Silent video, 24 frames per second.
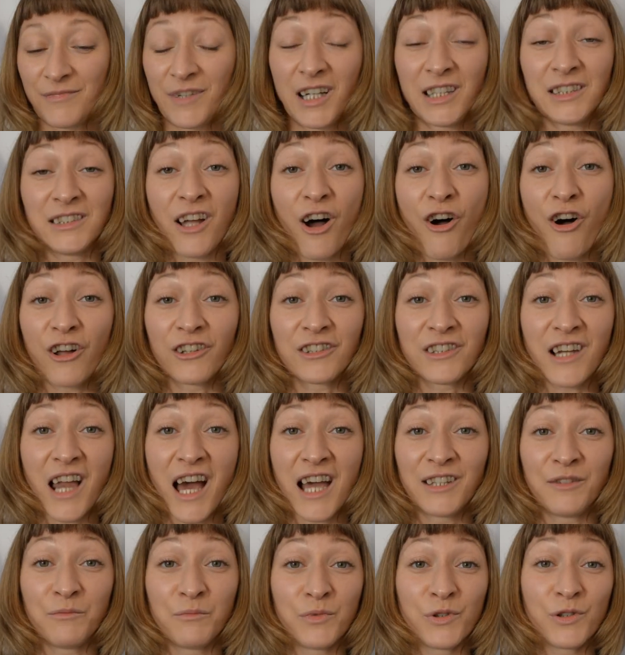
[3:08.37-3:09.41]
an
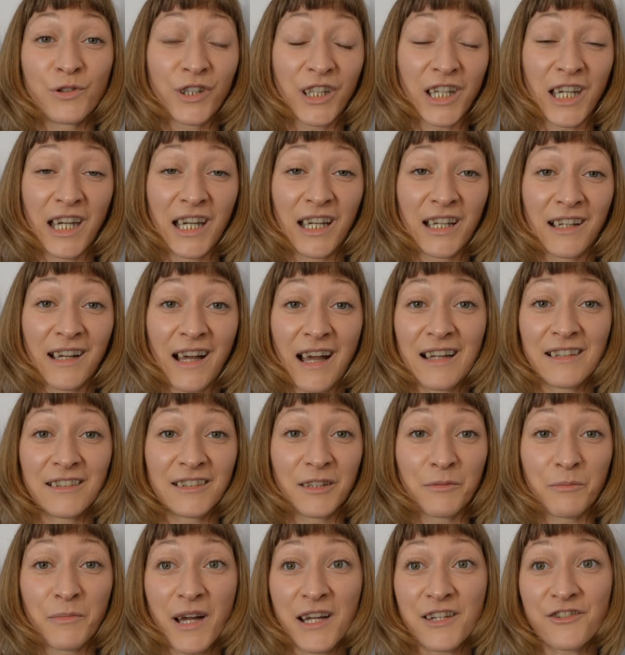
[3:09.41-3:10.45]
online booking
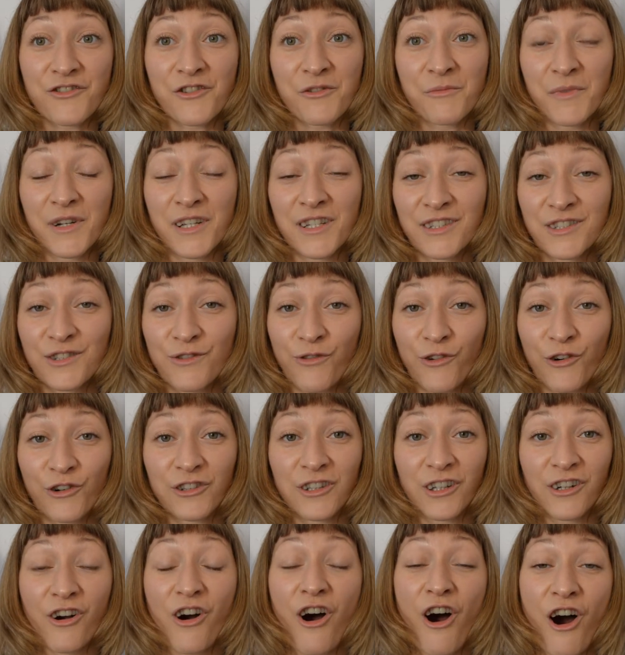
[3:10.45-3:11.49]
and the measurements for
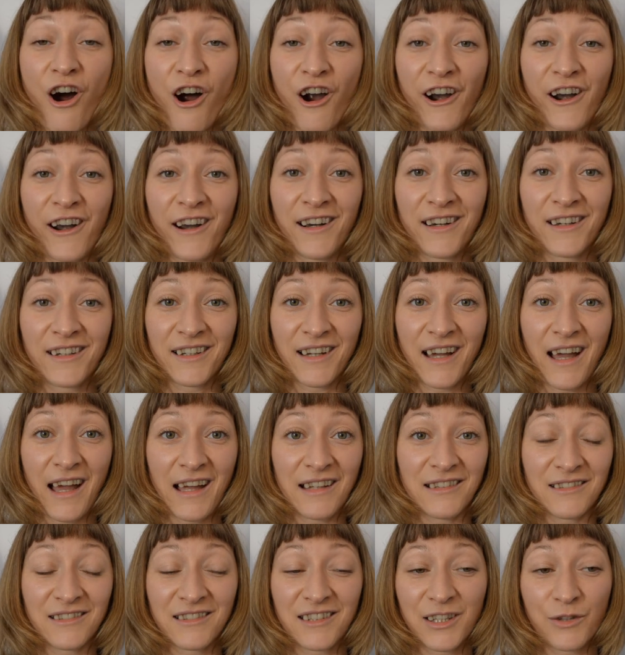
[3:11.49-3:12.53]
the car,
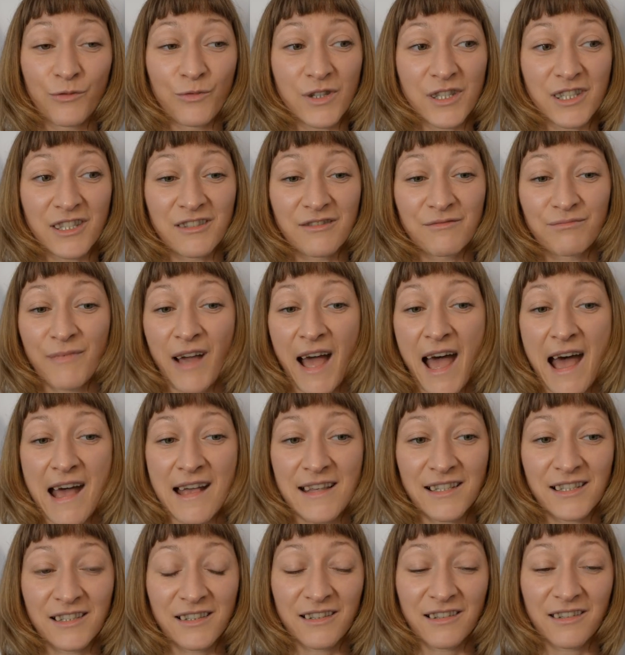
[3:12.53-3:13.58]
and he was
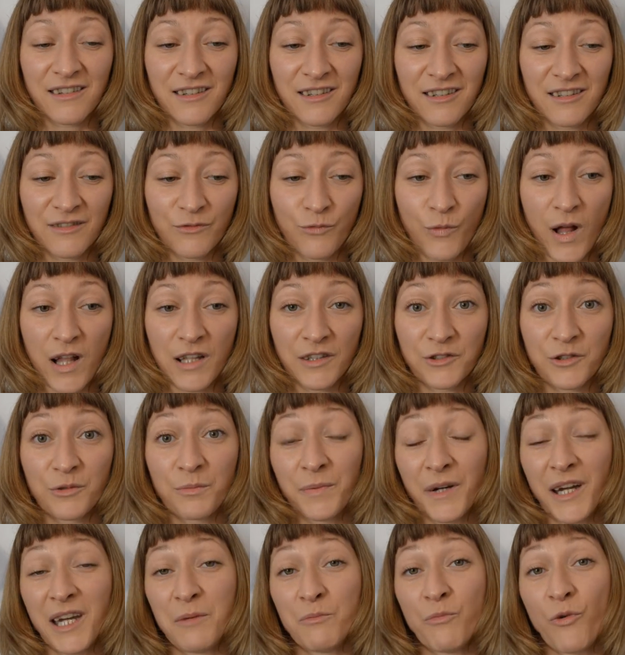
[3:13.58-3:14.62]
asked, well, to
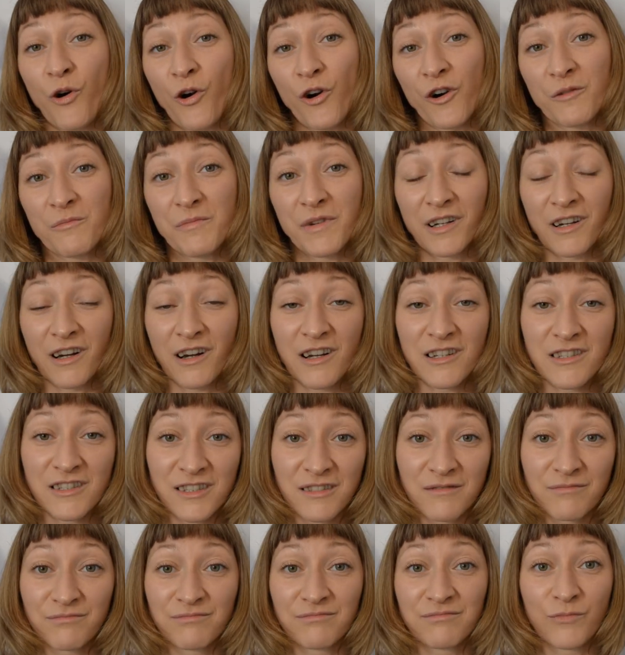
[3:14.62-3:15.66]
pay more
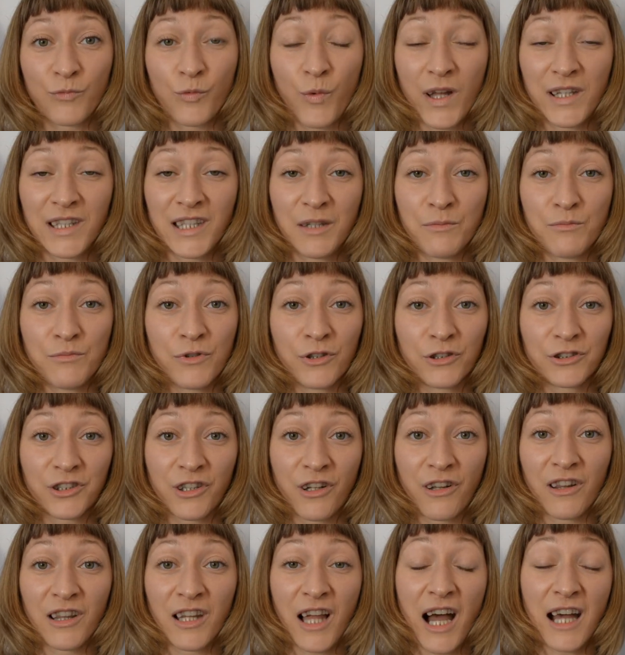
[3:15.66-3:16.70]
because when he booked
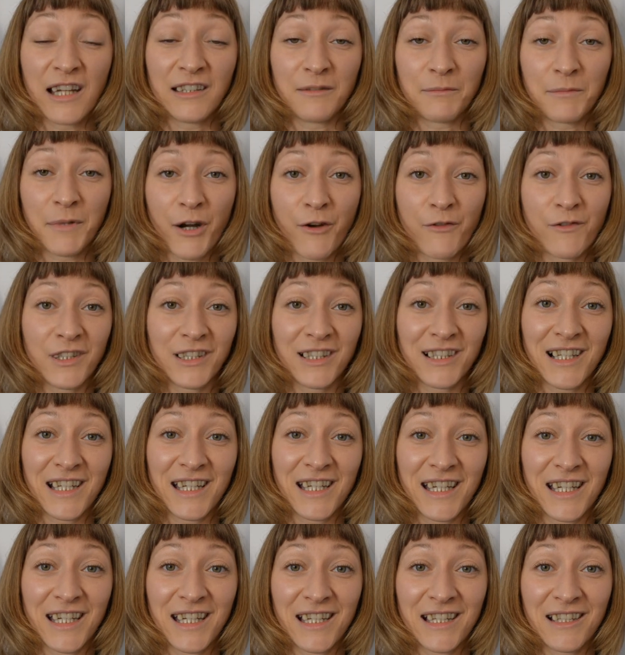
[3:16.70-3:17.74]
online,
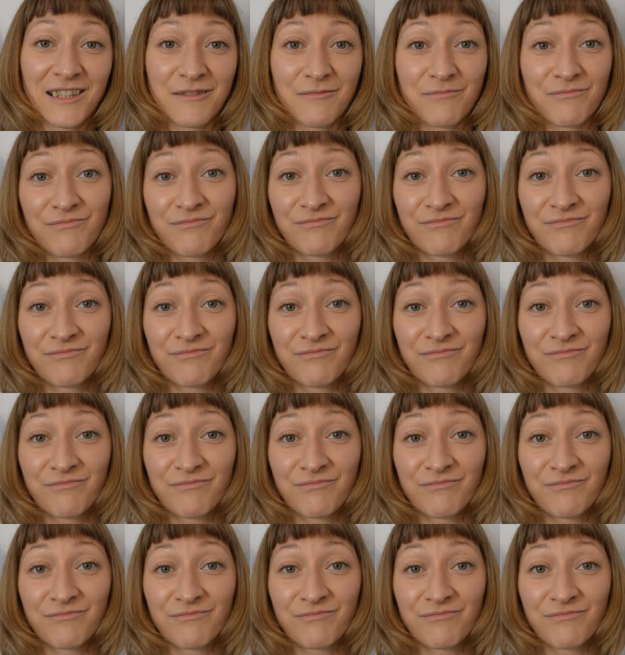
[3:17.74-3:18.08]
apparently